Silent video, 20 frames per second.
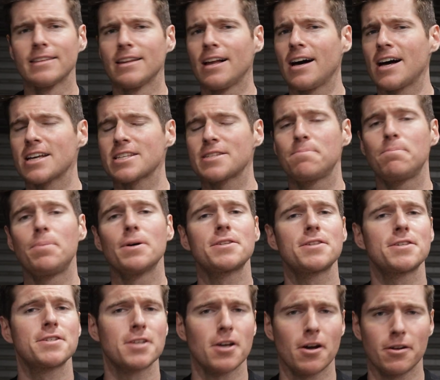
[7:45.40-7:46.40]
last but
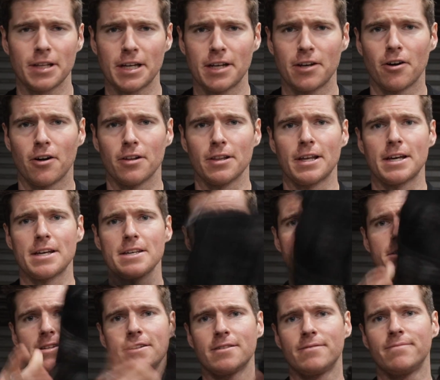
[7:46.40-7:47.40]
certainly not
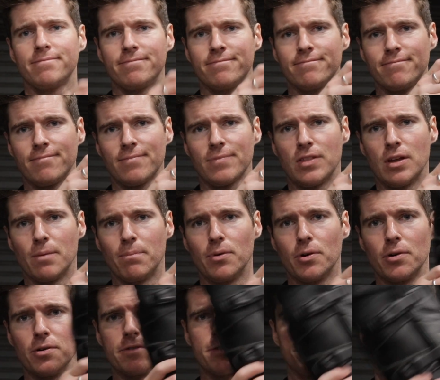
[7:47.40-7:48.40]
least, the
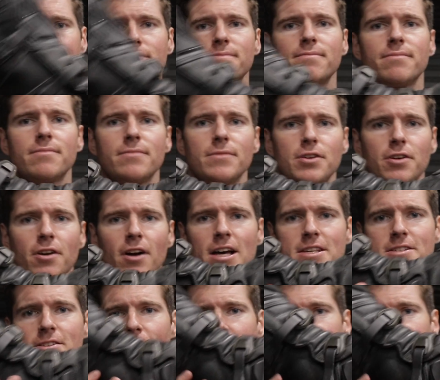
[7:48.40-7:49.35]
boots. You guys know